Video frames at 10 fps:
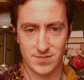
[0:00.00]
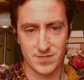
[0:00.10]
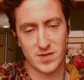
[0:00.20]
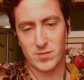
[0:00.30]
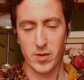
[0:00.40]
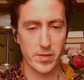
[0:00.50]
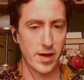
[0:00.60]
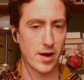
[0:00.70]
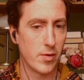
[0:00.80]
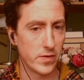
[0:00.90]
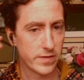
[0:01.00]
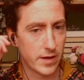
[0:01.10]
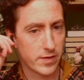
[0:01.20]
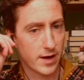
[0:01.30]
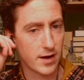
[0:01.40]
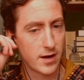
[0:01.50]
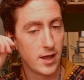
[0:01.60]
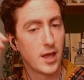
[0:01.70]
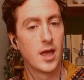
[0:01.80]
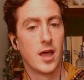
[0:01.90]
It's probably better puns out there.
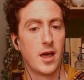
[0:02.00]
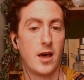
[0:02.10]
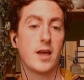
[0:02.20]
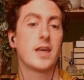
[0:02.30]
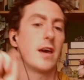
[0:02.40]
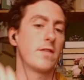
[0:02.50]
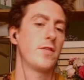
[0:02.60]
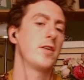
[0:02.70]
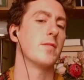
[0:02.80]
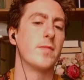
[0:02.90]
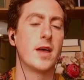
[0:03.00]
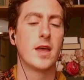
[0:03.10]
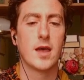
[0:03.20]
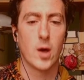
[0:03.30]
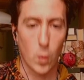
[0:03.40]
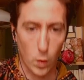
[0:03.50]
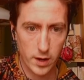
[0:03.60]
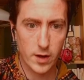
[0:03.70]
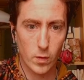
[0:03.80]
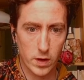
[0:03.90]
I can't find them.
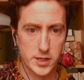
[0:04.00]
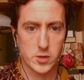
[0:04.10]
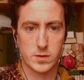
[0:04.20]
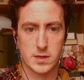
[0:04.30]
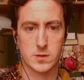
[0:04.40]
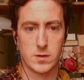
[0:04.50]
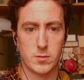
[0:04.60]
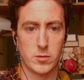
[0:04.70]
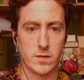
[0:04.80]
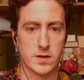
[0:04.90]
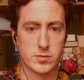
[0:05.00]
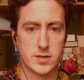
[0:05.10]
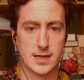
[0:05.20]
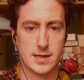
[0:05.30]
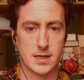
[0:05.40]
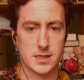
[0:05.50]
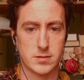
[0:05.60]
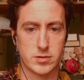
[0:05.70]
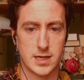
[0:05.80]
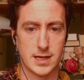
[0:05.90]
What I want to do with this queen move is protect this,
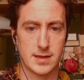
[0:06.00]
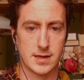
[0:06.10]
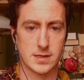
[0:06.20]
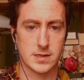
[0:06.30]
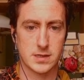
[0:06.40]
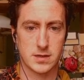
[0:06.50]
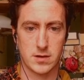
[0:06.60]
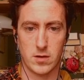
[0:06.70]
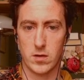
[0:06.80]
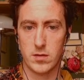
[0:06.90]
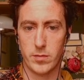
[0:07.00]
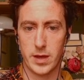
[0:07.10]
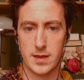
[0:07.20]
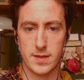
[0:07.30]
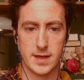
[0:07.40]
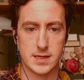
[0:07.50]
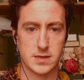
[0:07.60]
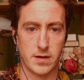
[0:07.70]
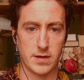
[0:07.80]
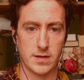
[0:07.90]
unpin this
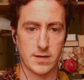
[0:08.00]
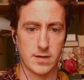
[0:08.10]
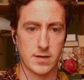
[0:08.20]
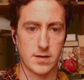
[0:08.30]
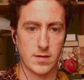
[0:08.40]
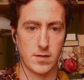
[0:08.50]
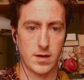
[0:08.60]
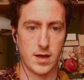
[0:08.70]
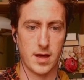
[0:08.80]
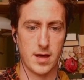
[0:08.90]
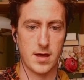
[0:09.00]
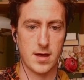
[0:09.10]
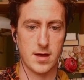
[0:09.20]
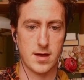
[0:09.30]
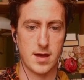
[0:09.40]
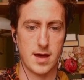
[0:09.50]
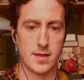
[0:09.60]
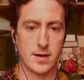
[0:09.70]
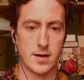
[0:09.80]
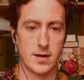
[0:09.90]
knight, and
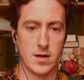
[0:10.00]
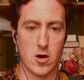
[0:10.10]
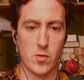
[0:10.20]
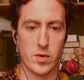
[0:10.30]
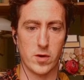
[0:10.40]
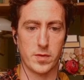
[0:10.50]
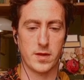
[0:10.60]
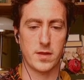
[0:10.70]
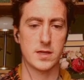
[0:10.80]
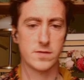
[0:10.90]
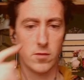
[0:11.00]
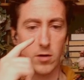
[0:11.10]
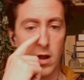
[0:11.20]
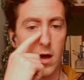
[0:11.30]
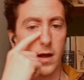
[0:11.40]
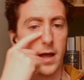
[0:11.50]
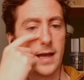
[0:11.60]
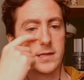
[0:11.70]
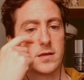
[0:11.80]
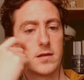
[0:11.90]
open up this for a long
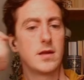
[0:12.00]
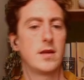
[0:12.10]
castle.